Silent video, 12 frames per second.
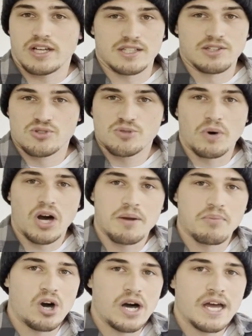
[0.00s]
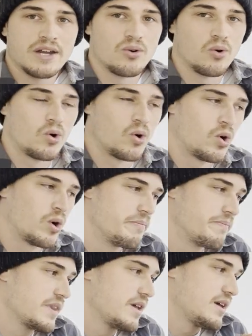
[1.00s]
little spider bite, or
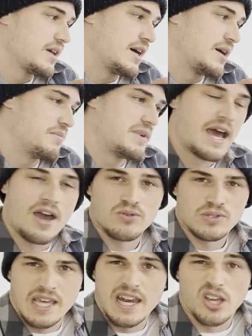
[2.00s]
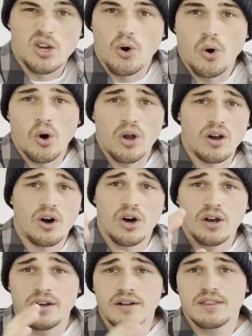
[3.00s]
nails getting caught
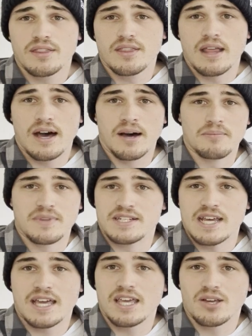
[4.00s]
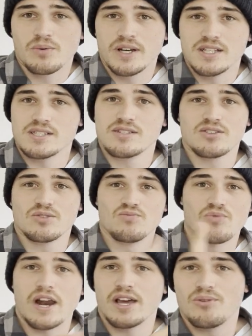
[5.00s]
on the decking when he's
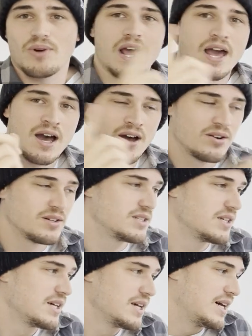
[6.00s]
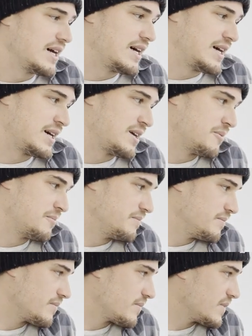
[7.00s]
running around,
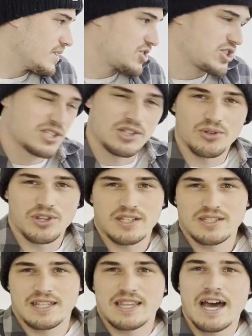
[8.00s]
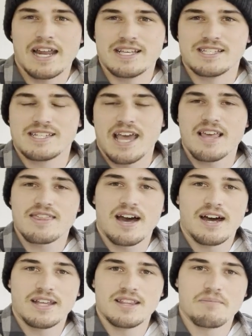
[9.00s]
just little things like that. His teeth
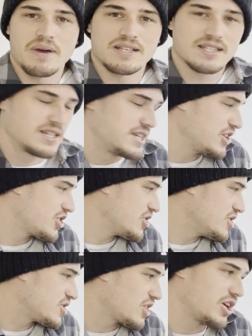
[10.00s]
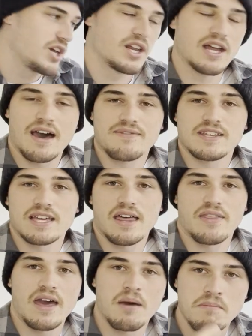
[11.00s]
aren't in the best condition, so you're going to have to
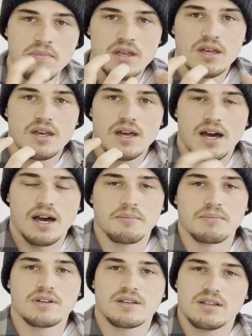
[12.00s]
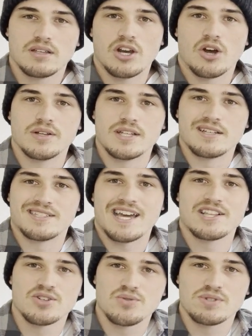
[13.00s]
get them, a
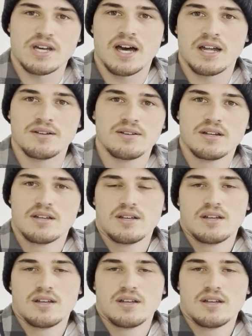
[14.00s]
dental done